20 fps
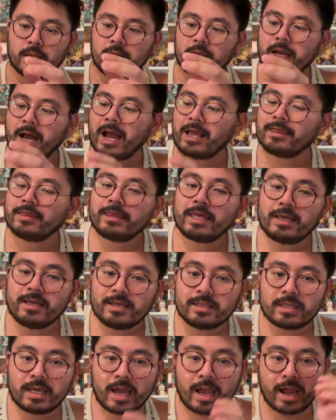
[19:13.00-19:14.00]
I think
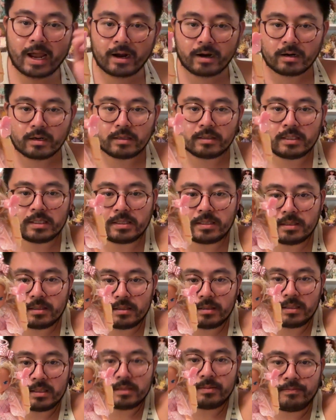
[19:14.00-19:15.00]
the hair, this
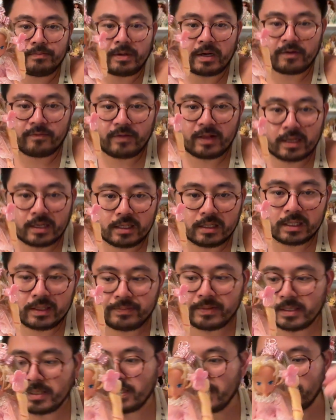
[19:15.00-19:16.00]
butterfly clip
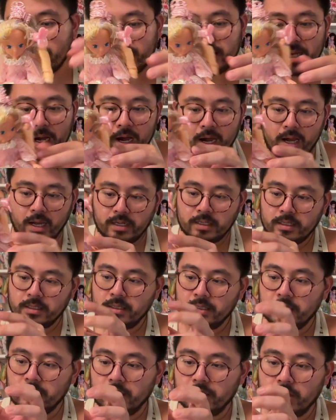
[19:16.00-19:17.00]
is just not
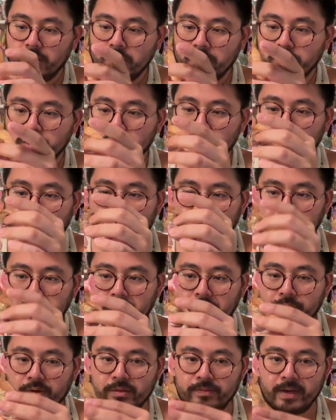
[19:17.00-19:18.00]
jiving
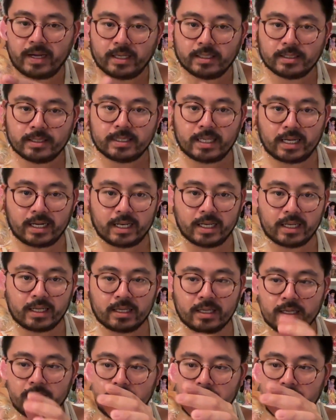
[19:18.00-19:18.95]
with my aesthetic.